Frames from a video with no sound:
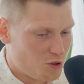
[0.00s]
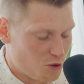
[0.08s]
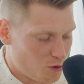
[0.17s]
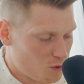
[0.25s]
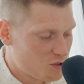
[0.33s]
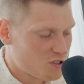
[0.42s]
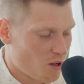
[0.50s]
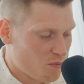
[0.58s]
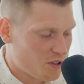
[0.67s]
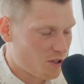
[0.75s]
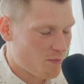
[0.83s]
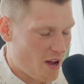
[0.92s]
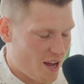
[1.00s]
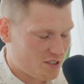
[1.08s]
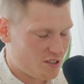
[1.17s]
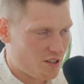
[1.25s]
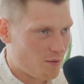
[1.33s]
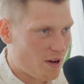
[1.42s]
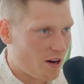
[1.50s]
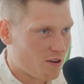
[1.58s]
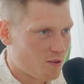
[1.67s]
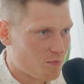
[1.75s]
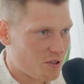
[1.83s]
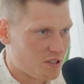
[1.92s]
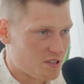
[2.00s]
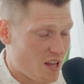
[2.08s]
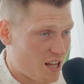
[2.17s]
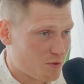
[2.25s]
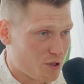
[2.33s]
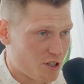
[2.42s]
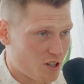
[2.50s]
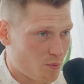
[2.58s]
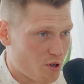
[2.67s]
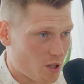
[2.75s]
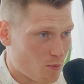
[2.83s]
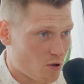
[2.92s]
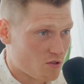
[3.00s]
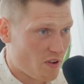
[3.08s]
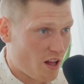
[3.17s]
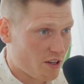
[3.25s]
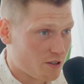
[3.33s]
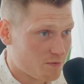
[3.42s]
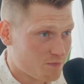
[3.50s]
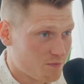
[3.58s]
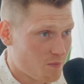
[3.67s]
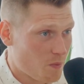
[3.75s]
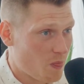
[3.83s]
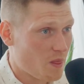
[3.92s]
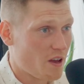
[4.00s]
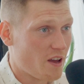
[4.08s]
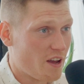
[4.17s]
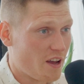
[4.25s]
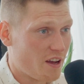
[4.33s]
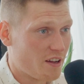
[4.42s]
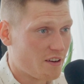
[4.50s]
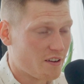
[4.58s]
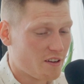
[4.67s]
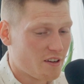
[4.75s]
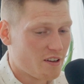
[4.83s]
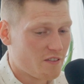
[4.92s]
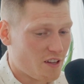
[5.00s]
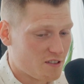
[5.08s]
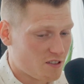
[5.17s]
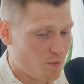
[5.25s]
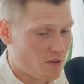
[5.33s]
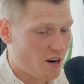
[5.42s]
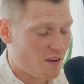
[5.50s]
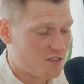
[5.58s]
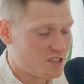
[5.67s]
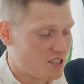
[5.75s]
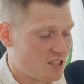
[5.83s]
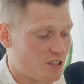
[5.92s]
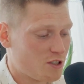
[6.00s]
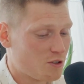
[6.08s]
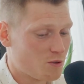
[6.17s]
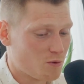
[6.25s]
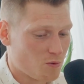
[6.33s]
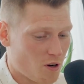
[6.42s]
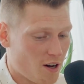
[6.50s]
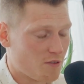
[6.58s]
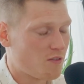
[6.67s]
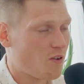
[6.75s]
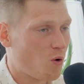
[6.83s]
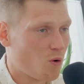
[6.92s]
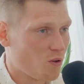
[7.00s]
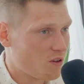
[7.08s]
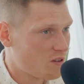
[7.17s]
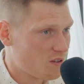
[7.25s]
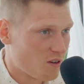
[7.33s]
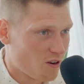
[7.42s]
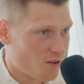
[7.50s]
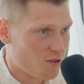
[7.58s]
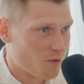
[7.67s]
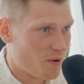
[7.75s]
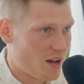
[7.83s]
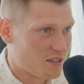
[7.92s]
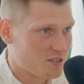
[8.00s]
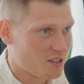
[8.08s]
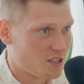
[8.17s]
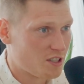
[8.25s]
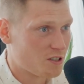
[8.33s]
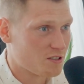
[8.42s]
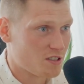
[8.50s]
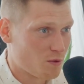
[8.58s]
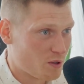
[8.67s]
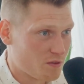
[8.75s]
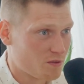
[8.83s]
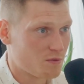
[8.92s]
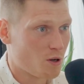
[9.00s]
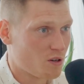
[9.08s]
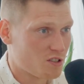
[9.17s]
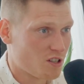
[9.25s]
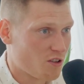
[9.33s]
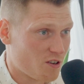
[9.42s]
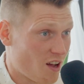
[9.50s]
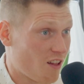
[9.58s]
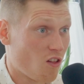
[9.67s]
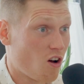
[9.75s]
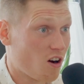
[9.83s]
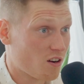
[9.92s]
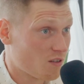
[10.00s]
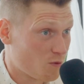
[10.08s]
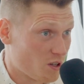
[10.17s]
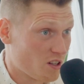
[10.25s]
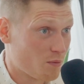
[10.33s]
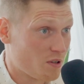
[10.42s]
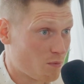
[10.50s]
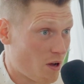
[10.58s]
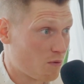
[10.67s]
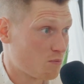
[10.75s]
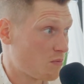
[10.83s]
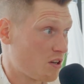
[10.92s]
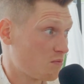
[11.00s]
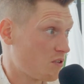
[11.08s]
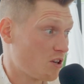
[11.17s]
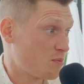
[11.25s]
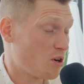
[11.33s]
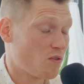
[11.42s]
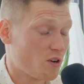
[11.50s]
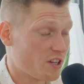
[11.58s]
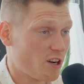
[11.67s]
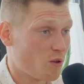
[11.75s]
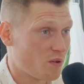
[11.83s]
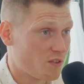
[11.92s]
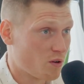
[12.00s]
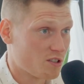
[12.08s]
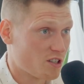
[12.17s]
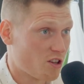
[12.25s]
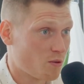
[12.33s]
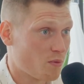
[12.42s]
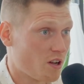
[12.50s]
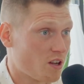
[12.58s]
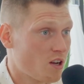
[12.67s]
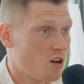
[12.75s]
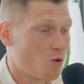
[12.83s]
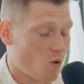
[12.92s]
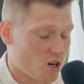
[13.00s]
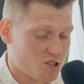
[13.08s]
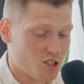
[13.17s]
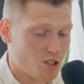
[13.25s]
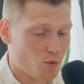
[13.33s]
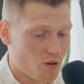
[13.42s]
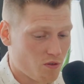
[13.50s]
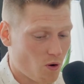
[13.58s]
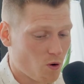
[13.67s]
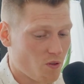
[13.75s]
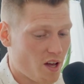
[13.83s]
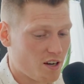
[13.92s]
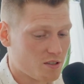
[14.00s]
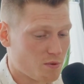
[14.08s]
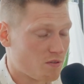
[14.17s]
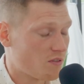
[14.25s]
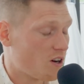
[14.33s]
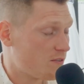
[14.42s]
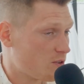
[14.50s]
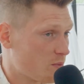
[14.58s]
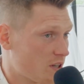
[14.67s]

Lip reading: do something you're passionate about because that's where you're going to bring the most value. And that's something that I've seen you unfold over the past years that we've known each other. Not long, really. I mean, about a little bit over a year that we've known each other, but watching you unfold, that has been fun for